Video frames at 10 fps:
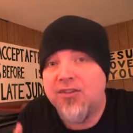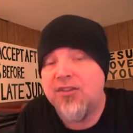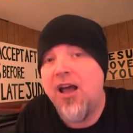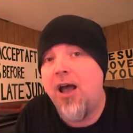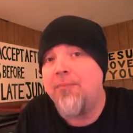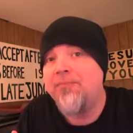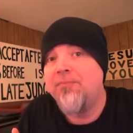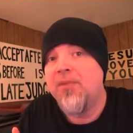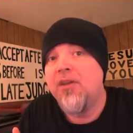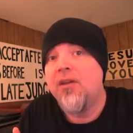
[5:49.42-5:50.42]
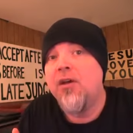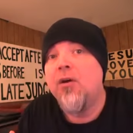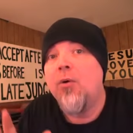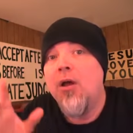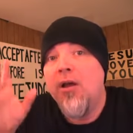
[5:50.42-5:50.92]
stop
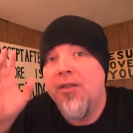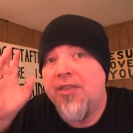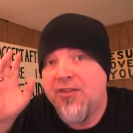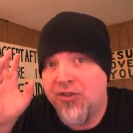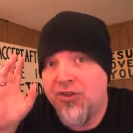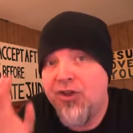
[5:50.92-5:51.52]
this